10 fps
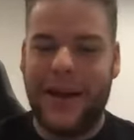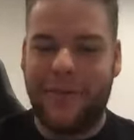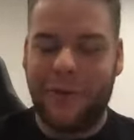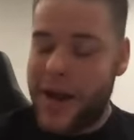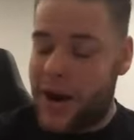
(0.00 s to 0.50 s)

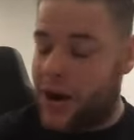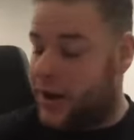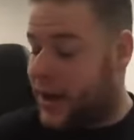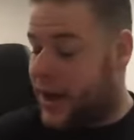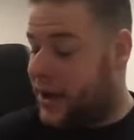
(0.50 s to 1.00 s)
from there on,
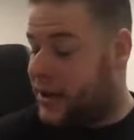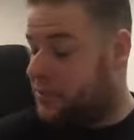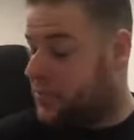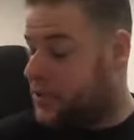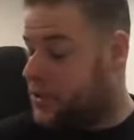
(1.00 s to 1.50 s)
like
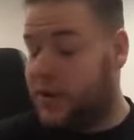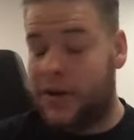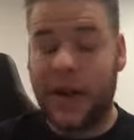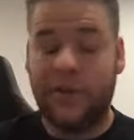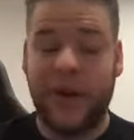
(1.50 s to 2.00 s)
I've been shooting
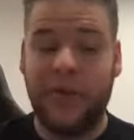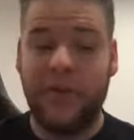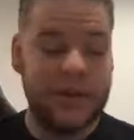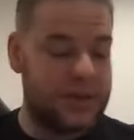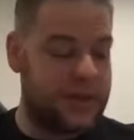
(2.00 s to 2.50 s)
like 5
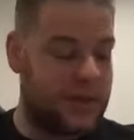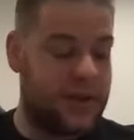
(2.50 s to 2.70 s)
years,